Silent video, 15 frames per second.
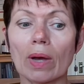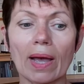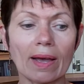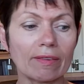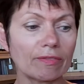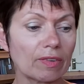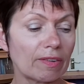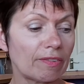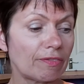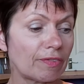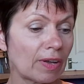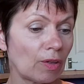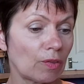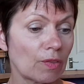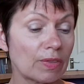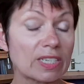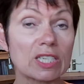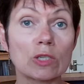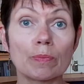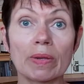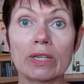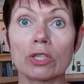have felt that this
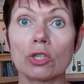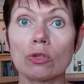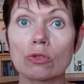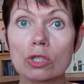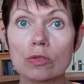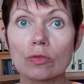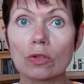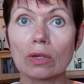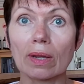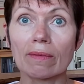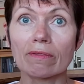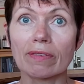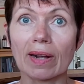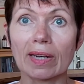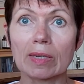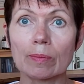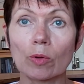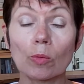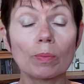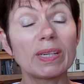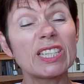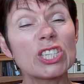has been useful and
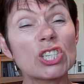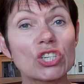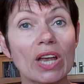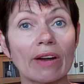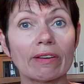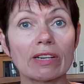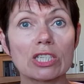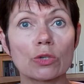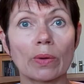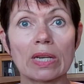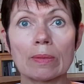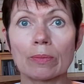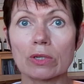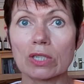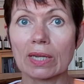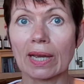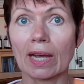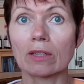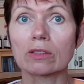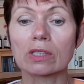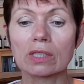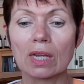valuable. Please share it to anybody
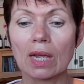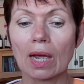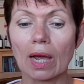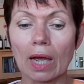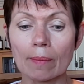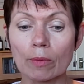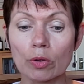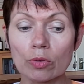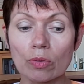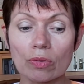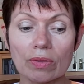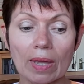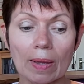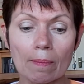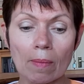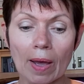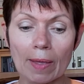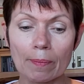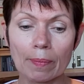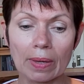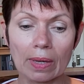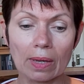else who you think
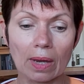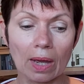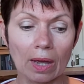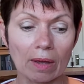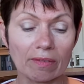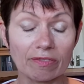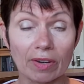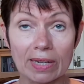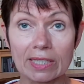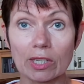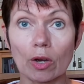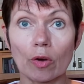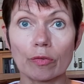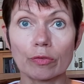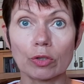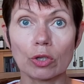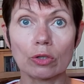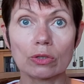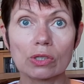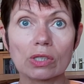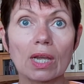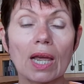might be find it of
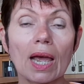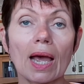use.